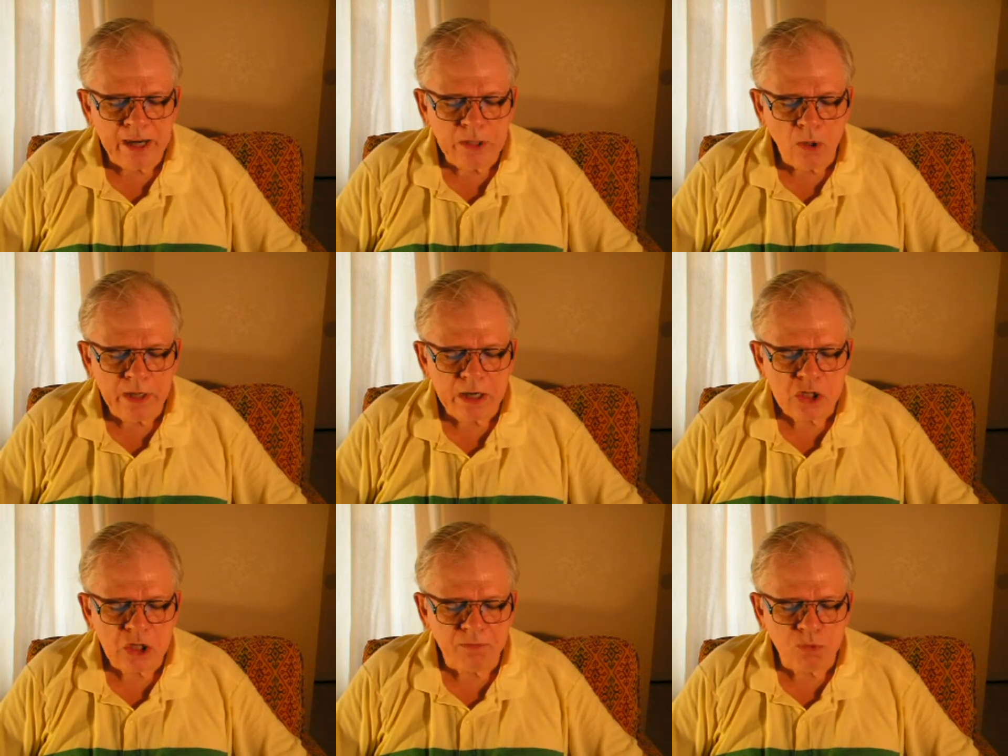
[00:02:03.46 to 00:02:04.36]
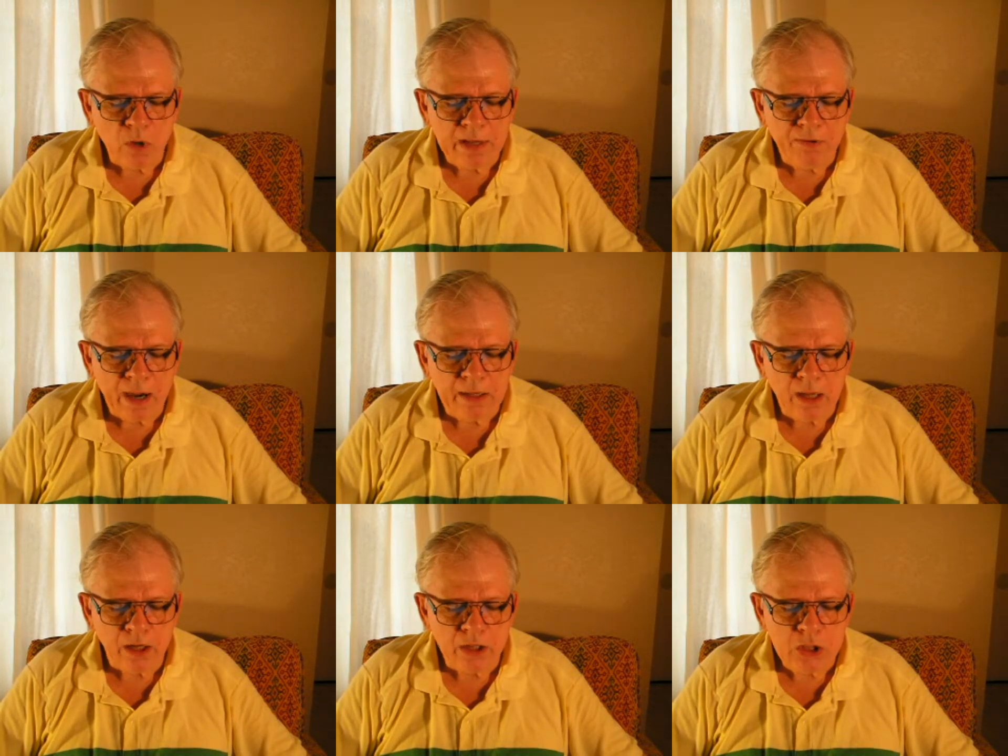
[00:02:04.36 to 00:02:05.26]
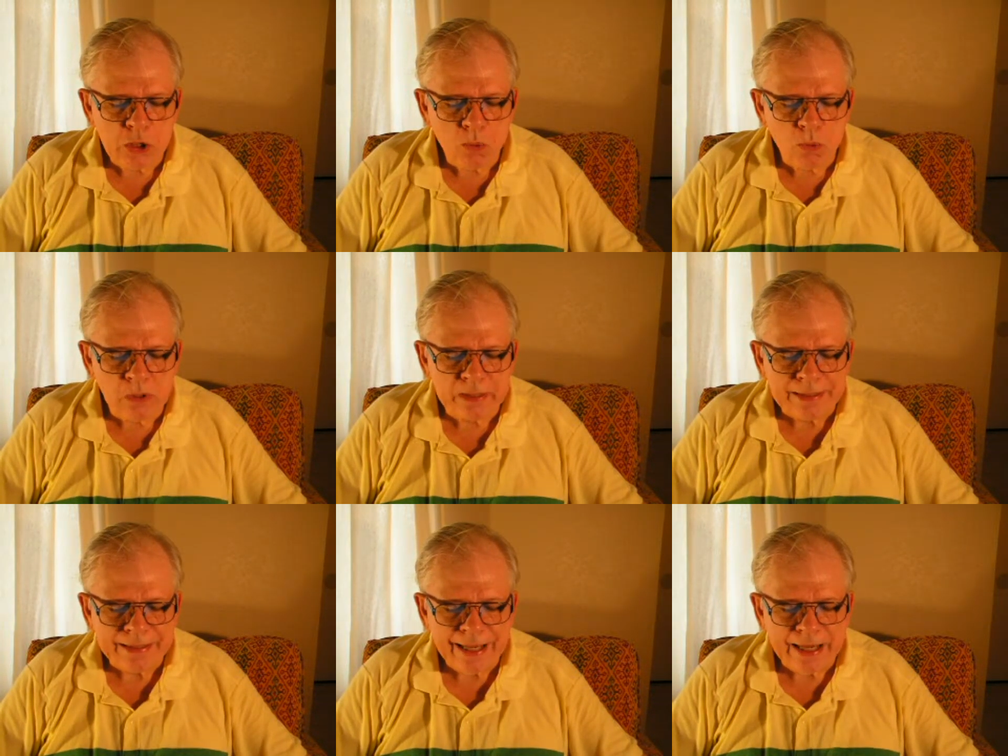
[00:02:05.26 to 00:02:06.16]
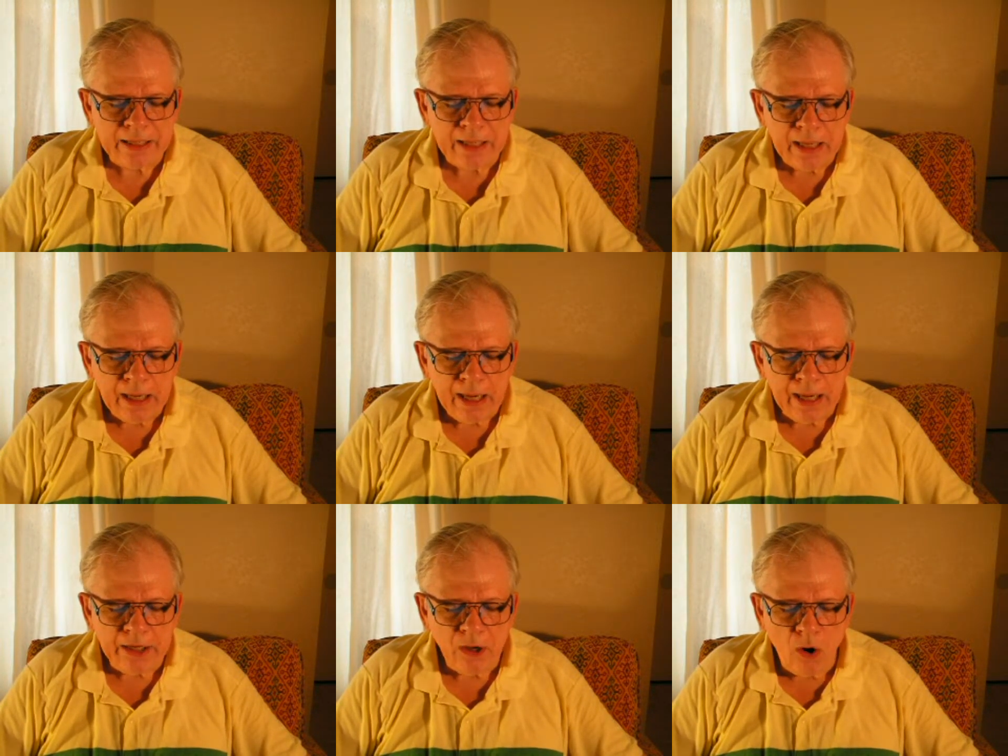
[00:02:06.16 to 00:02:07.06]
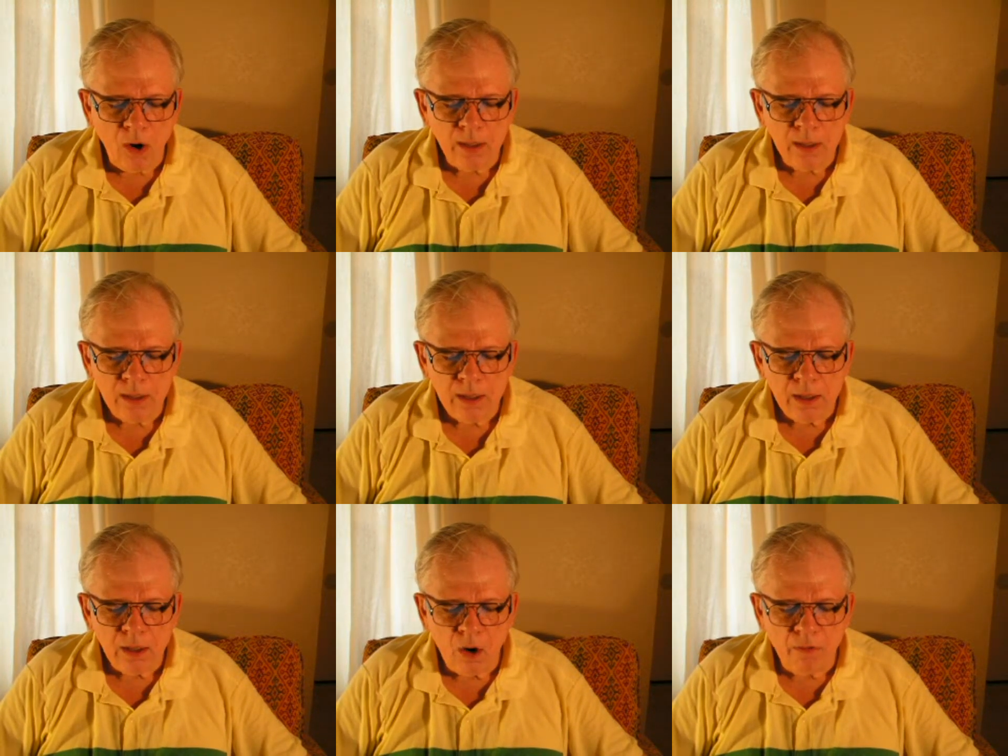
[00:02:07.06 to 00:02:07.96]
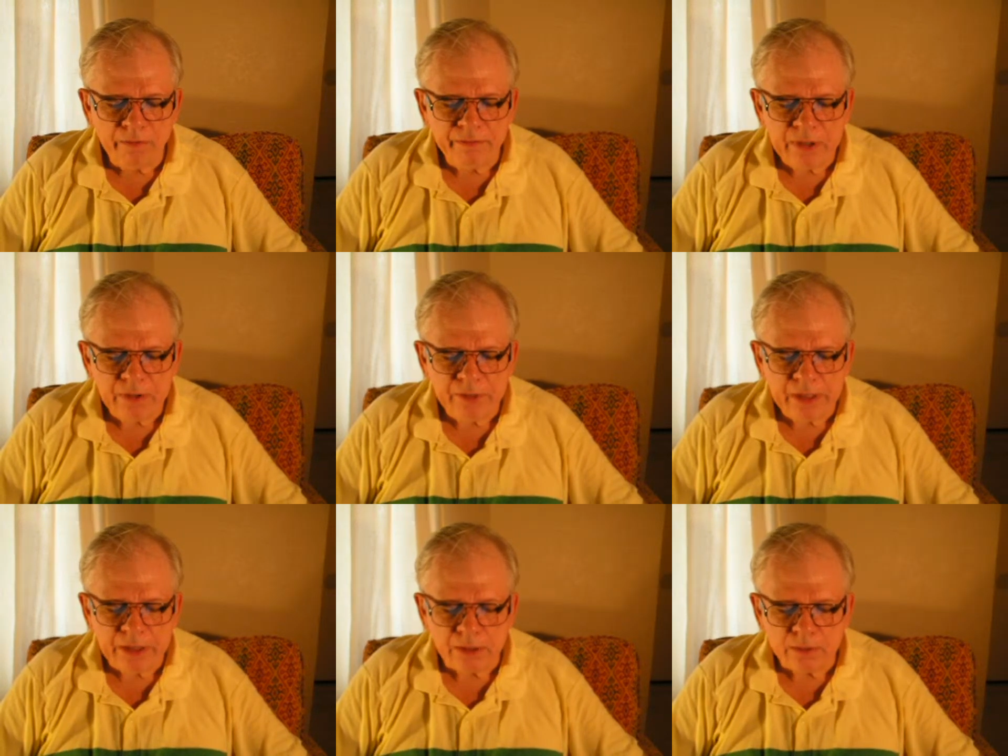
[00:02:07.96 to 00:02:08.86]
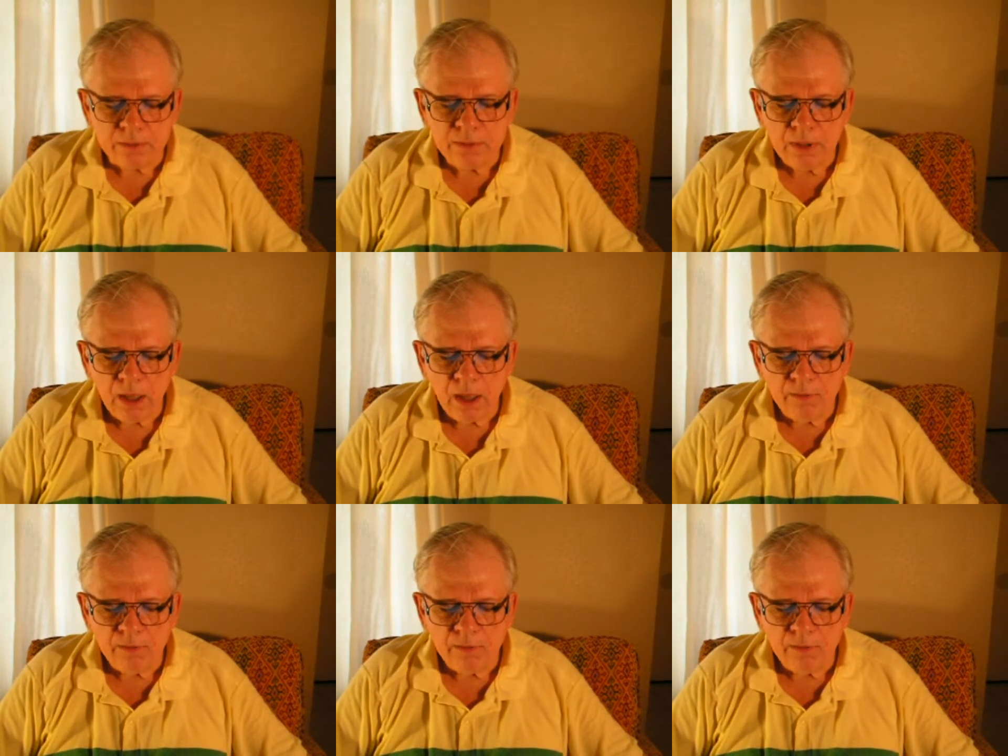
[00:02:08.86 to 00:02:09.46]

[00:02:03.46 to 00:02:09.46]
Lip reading: For a donation of $25, you will get an overview video.